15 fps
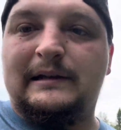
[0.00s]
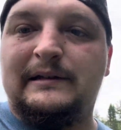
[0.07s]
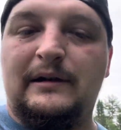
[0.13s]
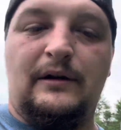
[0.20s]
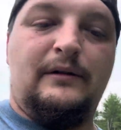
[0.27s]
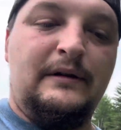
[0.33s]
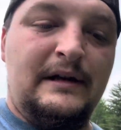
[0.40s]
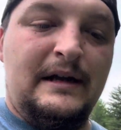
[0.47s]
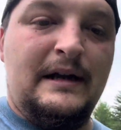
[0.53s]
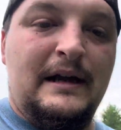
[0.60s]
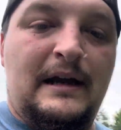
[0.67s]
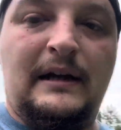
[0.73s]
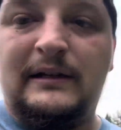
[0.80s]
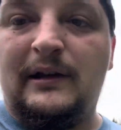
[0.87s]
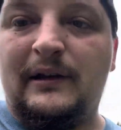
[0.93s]
So
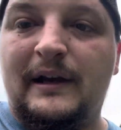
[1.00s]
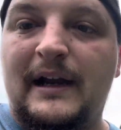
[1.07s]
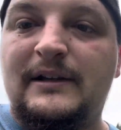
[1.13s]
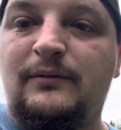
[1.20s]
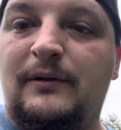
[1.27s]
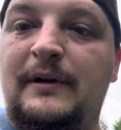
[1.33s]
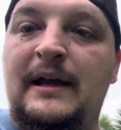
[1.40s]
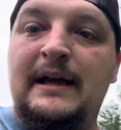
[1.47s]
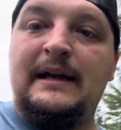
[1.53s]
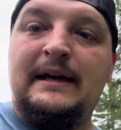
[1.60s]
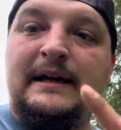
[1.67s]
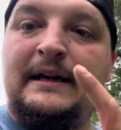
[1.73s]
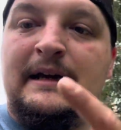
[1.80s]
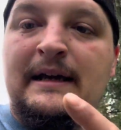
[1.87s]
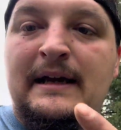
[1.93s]
till the next one,
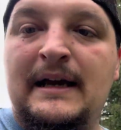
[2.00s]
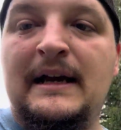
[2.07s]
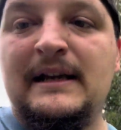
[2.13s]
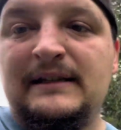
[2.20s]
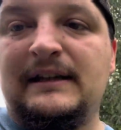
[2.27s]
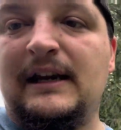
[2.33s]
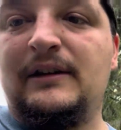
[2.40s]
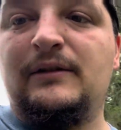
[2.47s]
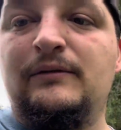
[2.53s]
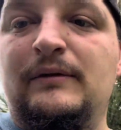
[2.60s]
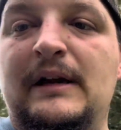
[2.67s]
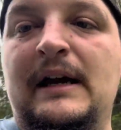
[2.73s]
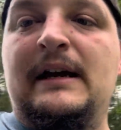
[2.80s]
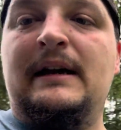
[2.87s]
stay tuned.